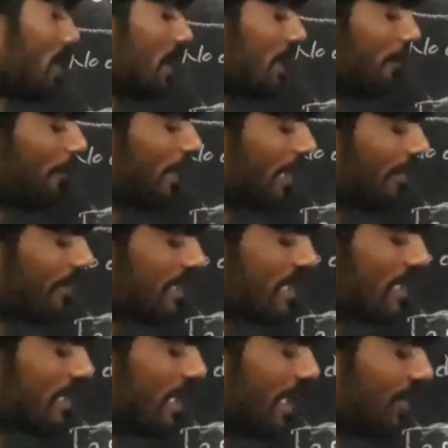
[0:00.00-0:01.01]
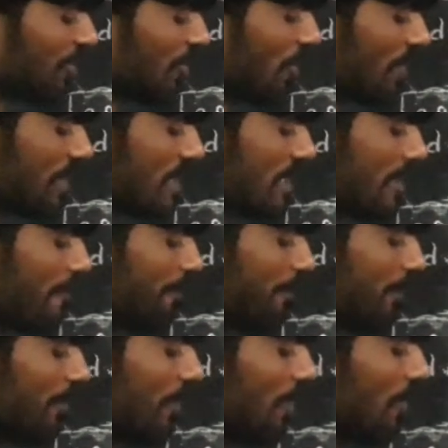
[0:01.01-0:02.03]
the frequencies ratios
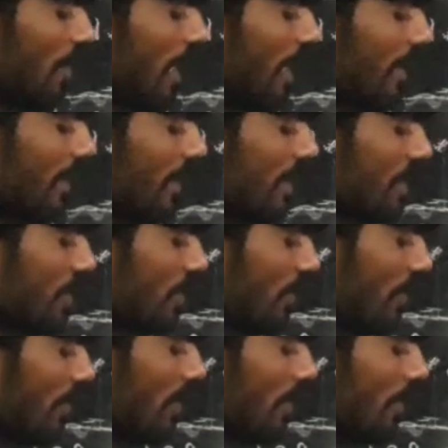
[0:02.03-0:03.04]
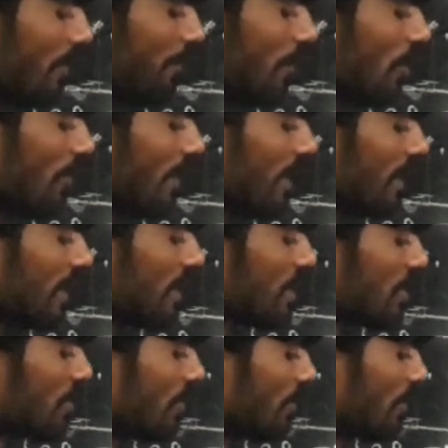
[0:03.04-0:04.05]
mu0 is to mu1
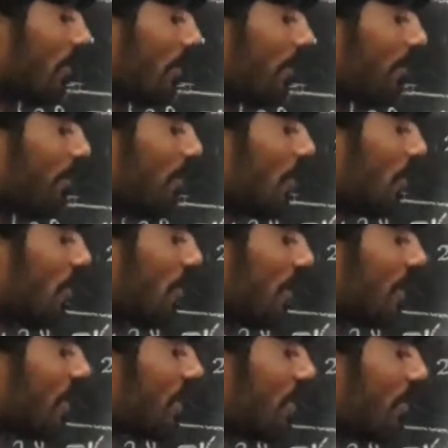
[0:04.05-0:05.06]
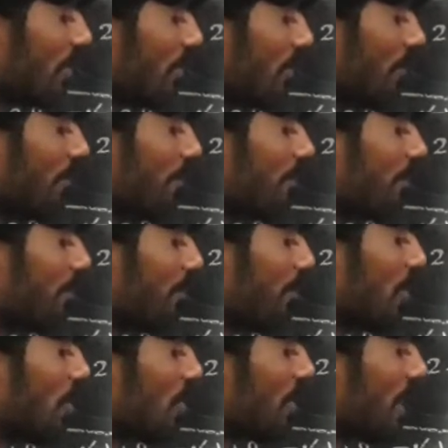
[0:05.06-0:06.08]
is to mu2 is to
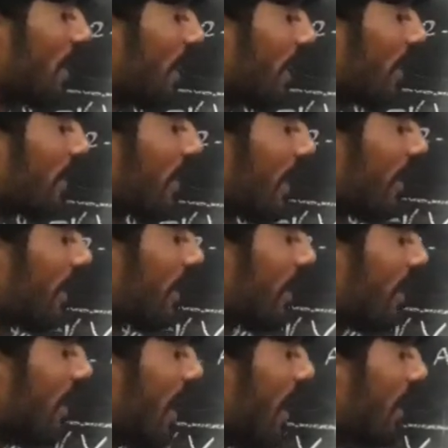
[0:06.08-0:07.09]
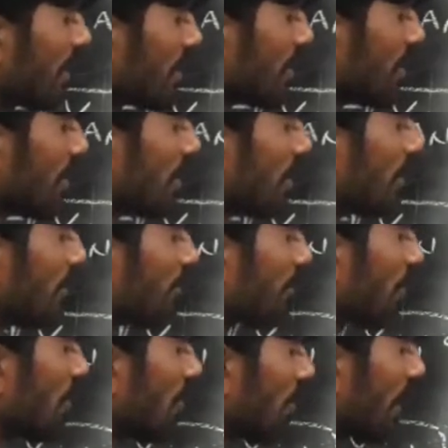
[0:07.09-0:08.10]
mu3 dash
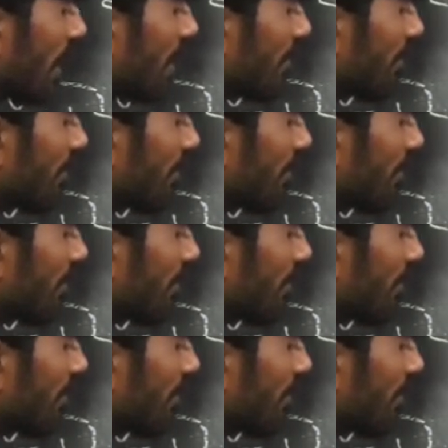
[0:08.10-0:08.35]
mu n